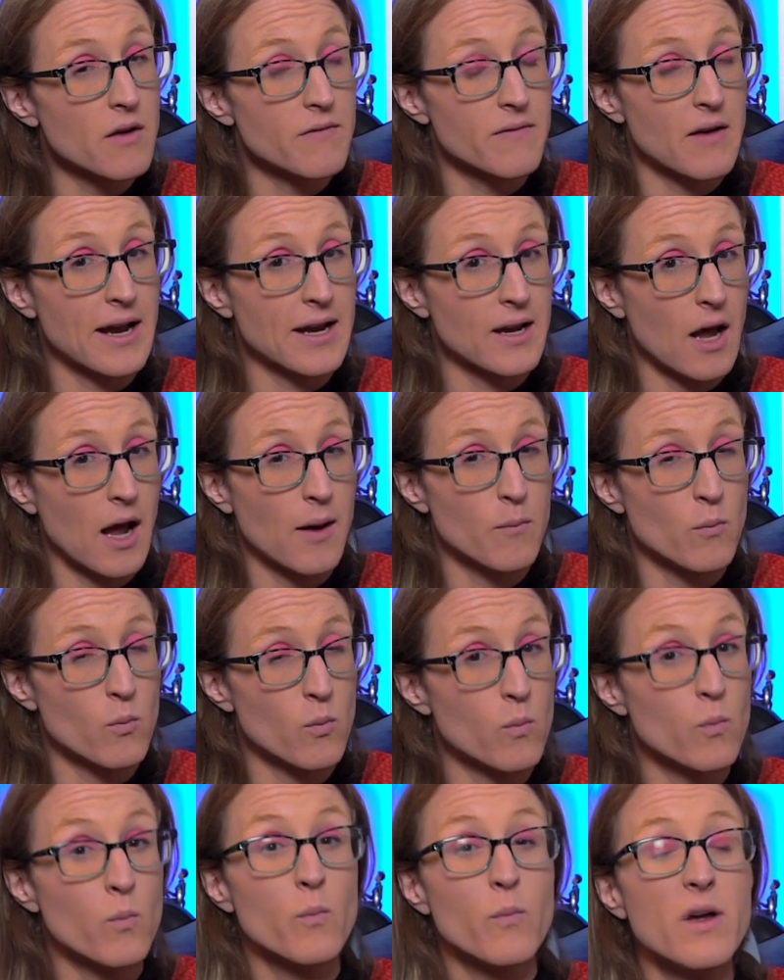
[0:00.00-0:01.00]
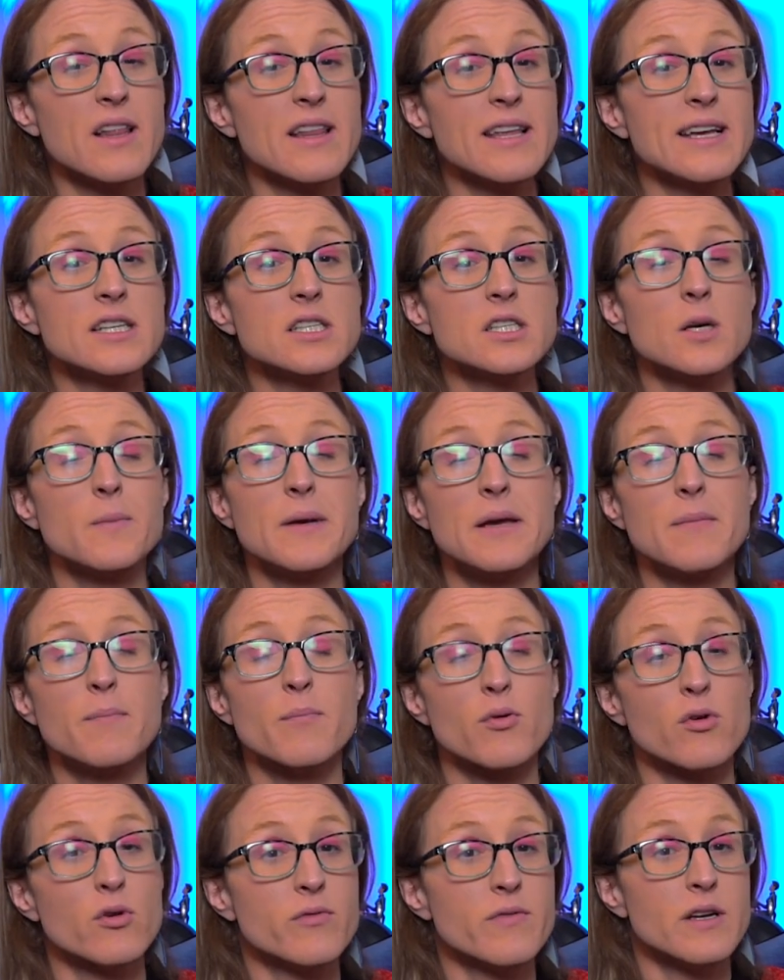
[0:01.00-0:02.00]
off. I'm willing to be
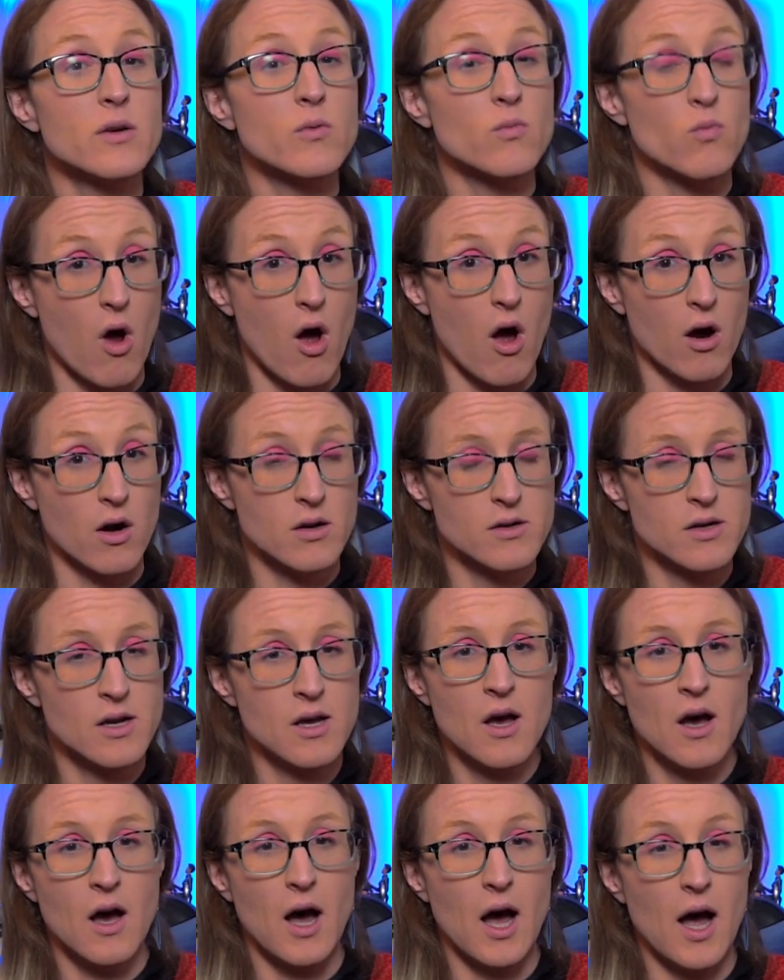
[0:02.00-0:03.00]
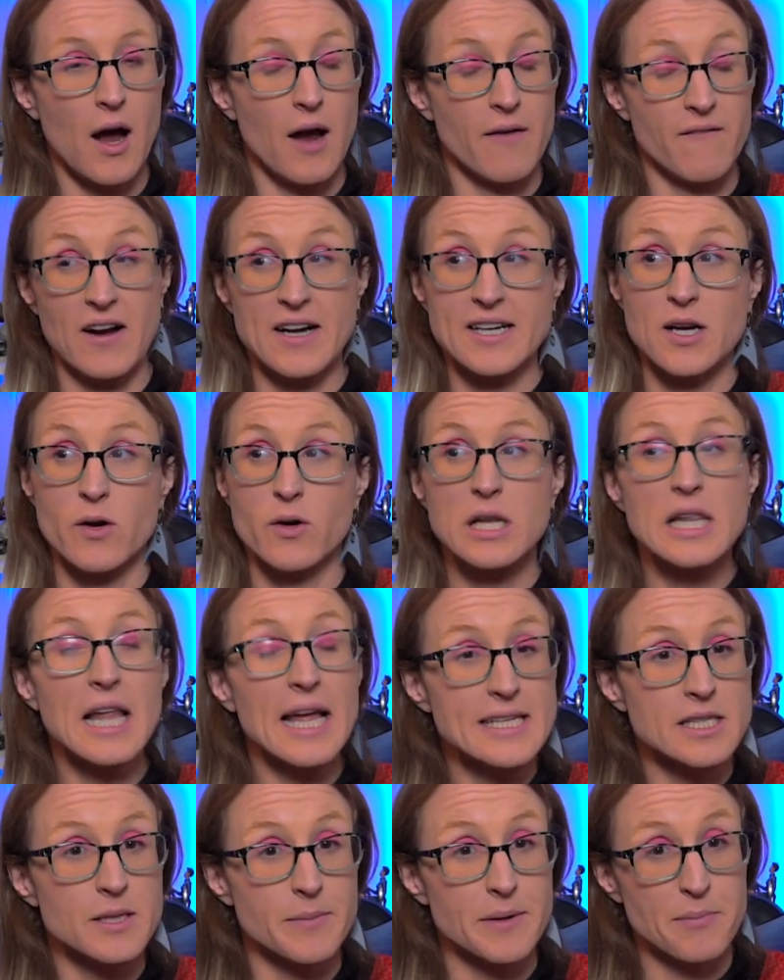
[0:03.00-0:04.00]
proven wrong. In fact, I would
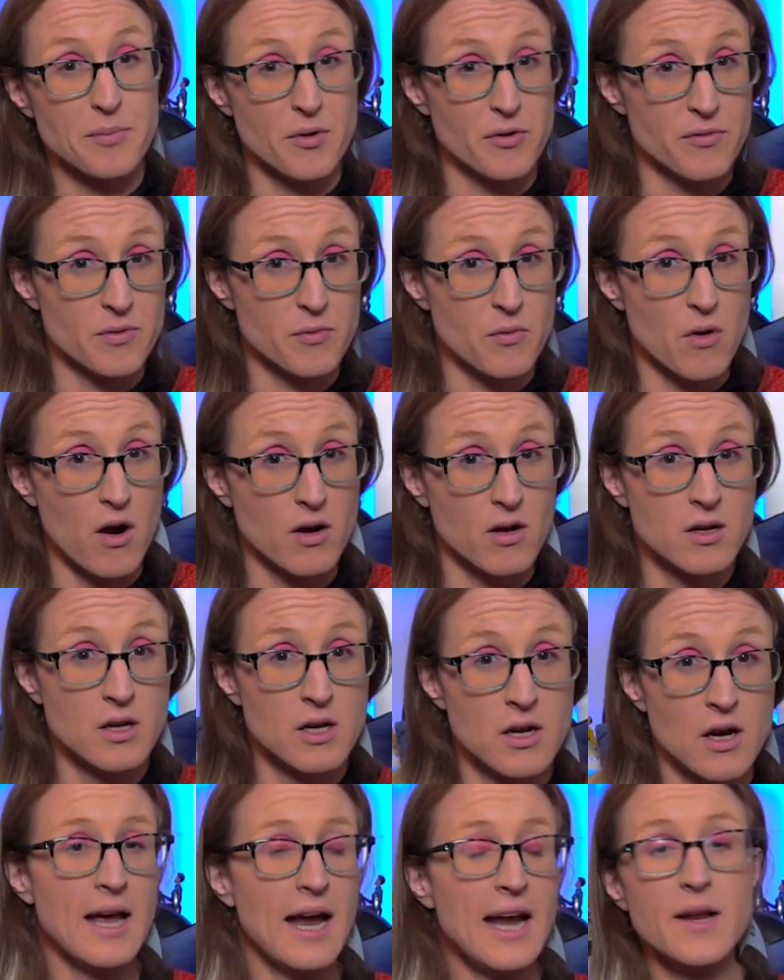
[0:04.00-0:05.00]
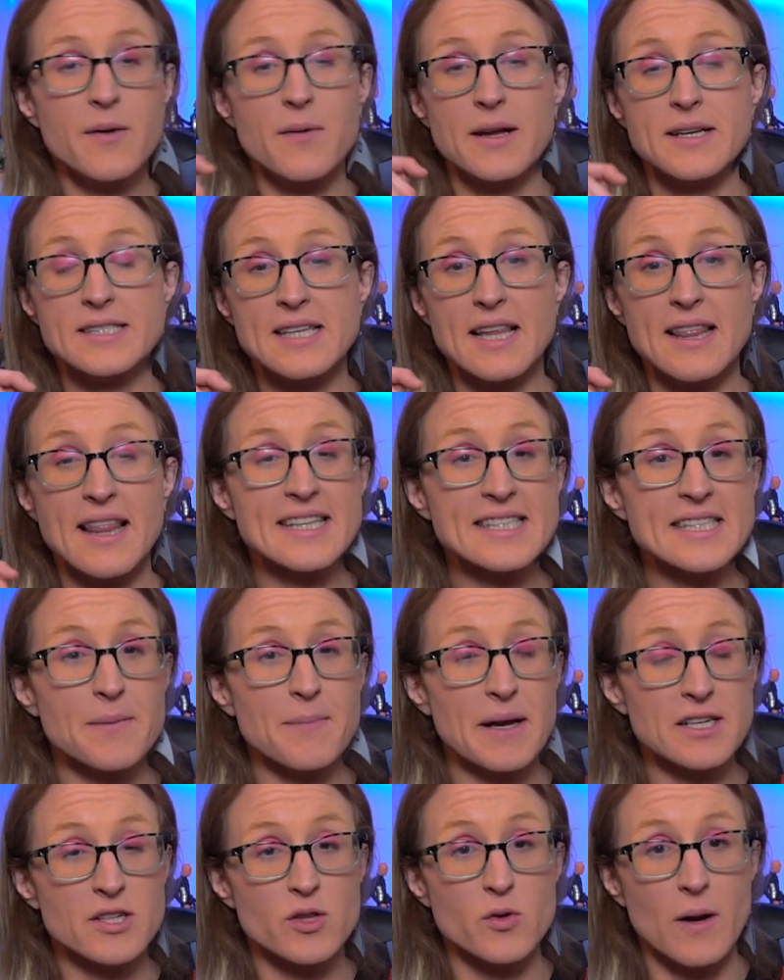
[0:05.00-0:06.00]
like to be proven wrong. Anyways, let's
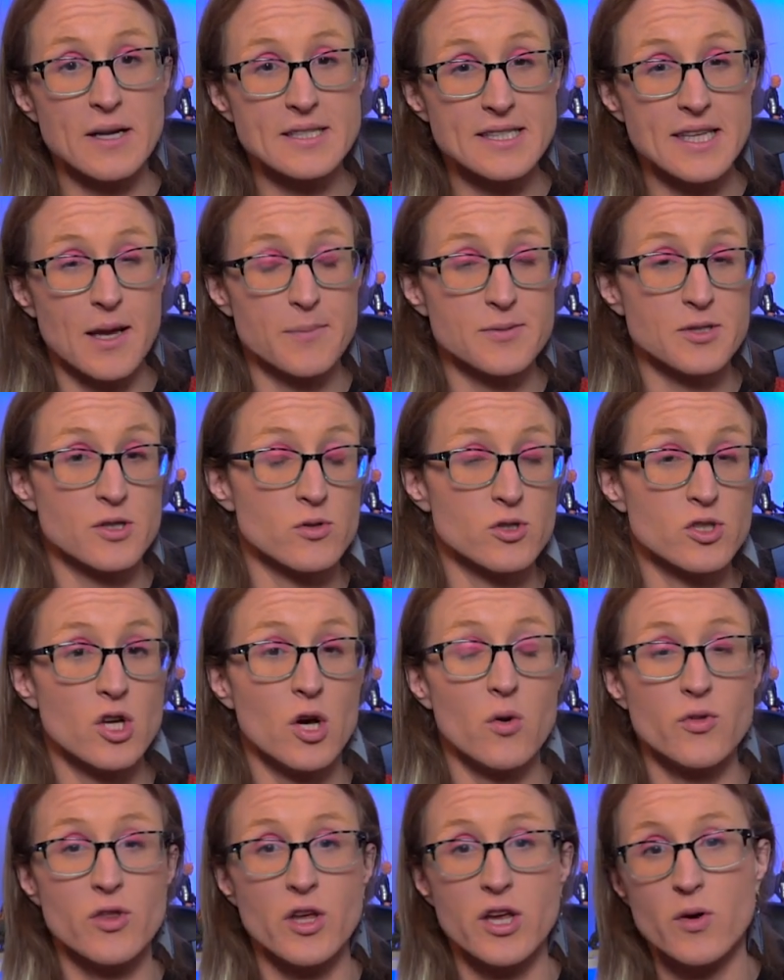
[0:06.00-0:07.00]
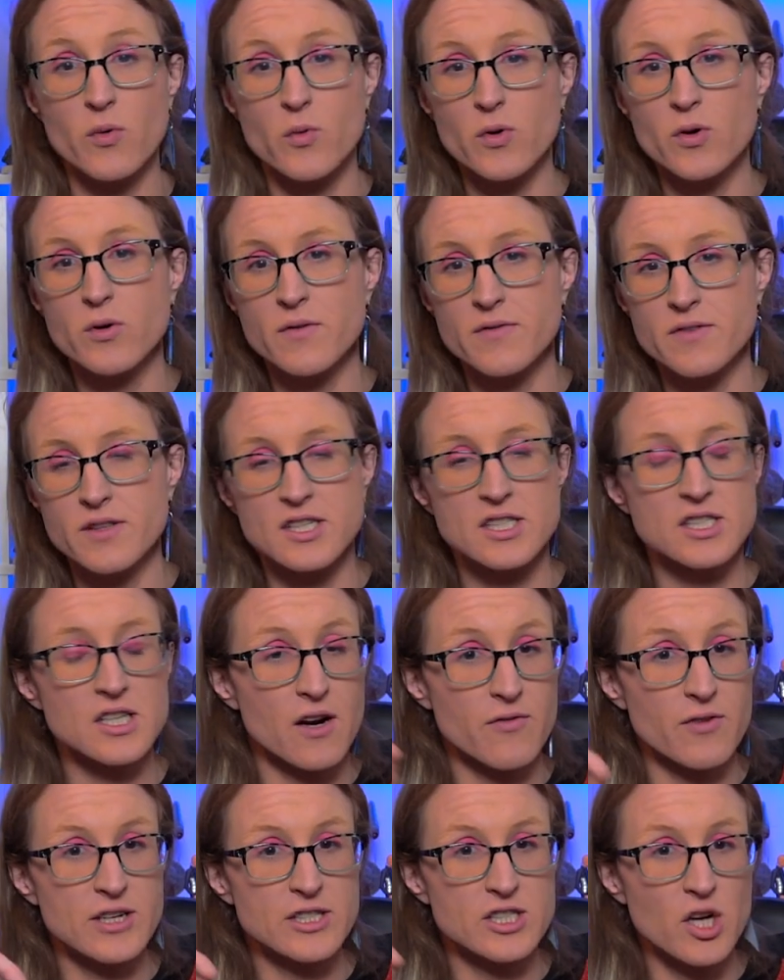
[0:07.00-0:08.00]
get back to the rest of the episode. So the crew of the
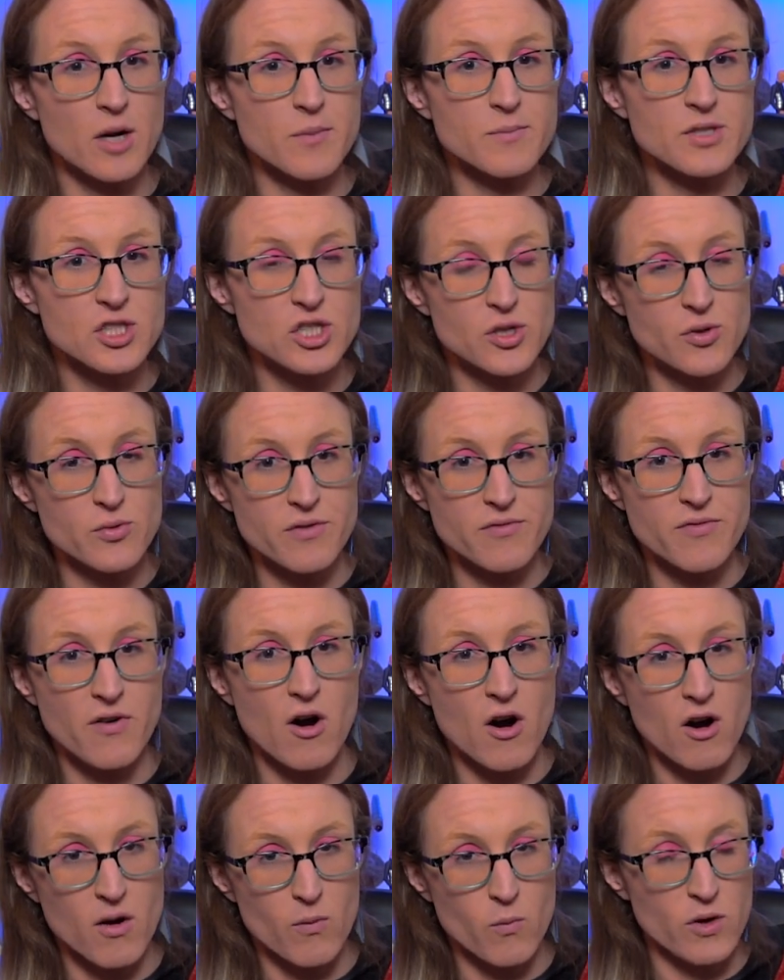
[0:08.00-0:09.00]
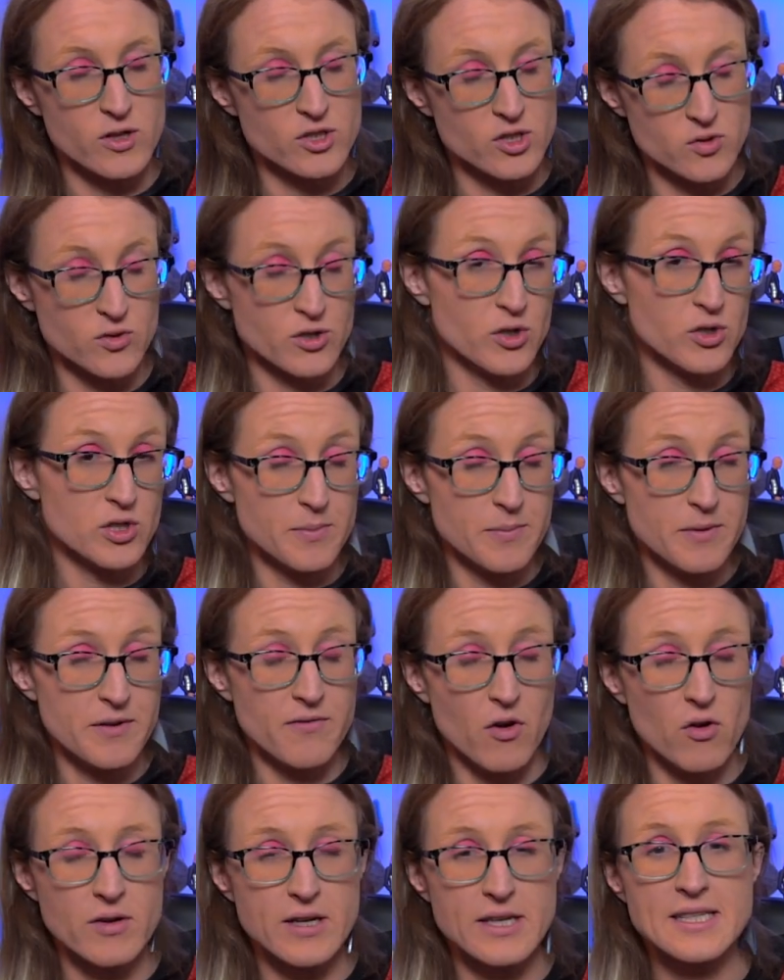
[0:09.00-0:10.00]
Discovery jumps to Navarre, which used to be
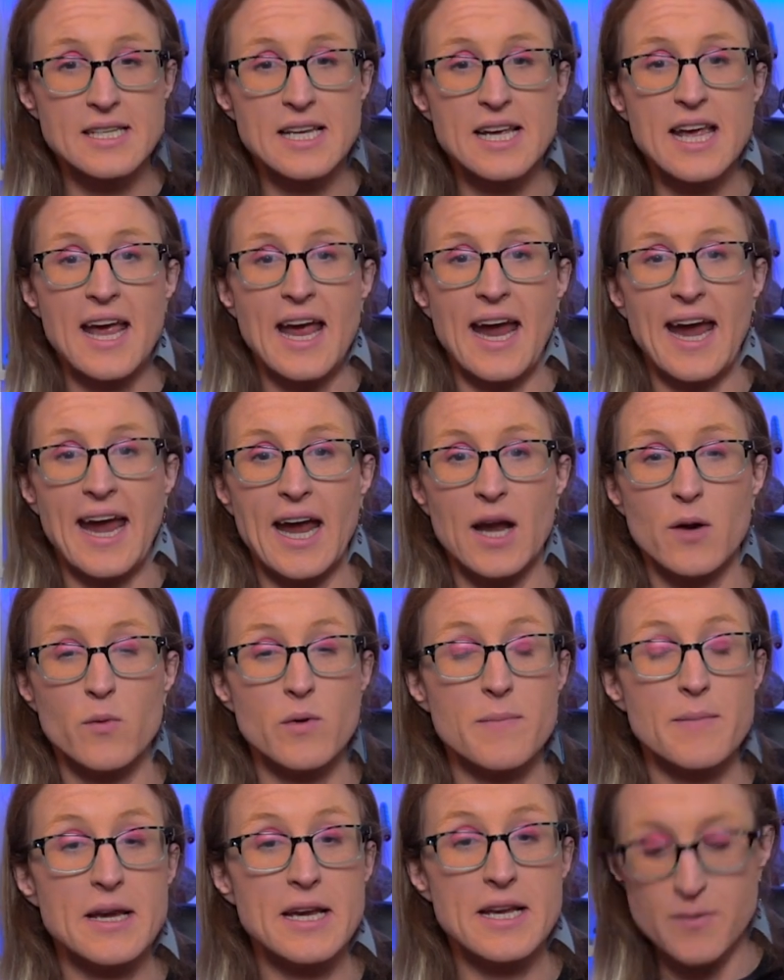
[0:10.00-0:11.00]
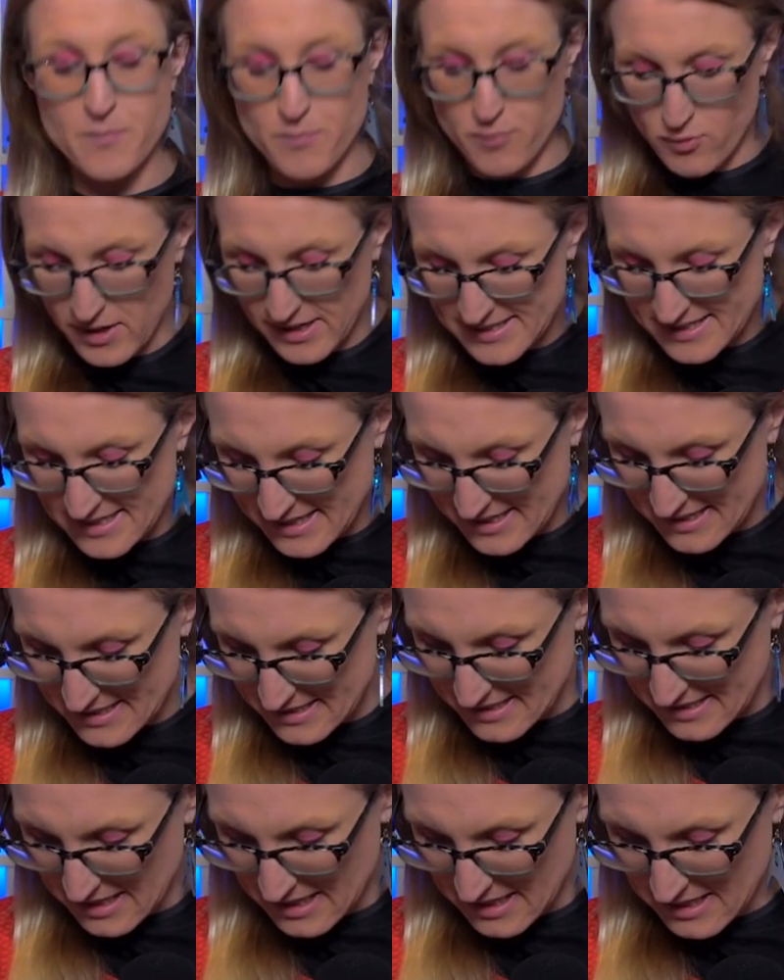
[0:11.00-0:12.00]
Vulcan, and we meet
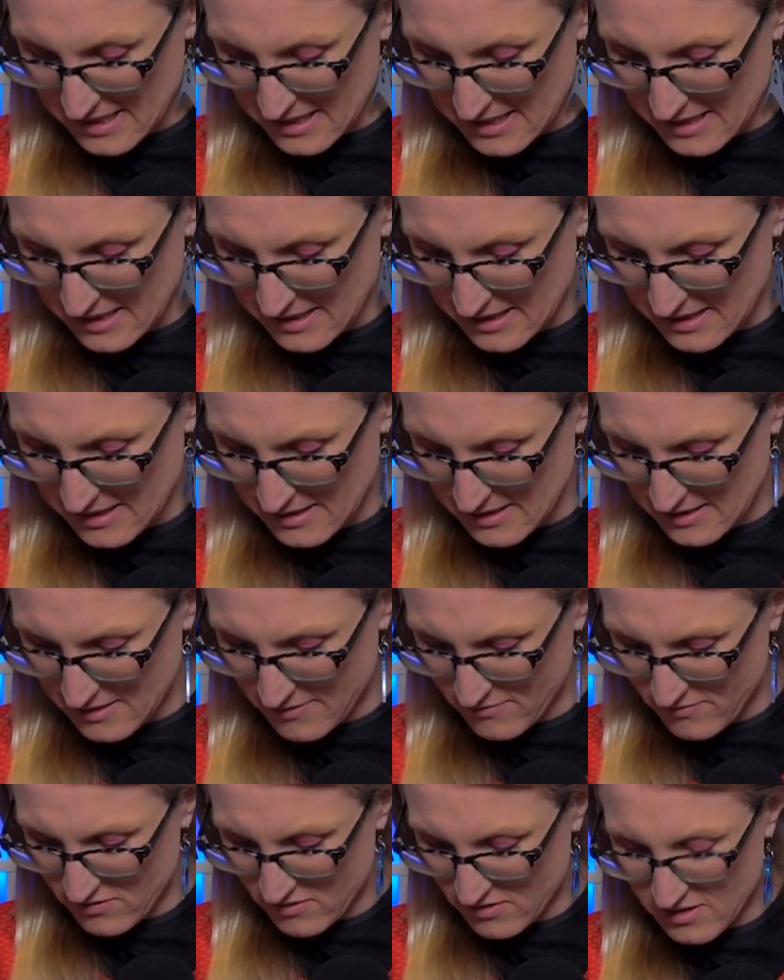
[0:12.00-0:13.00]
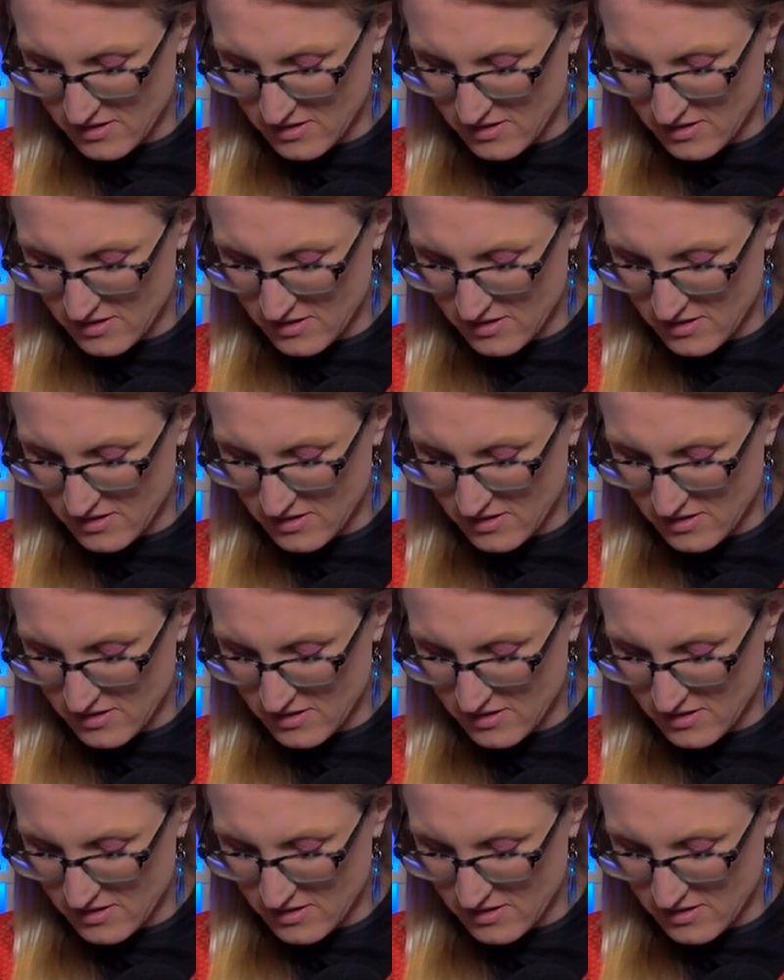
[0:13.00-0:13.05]
President to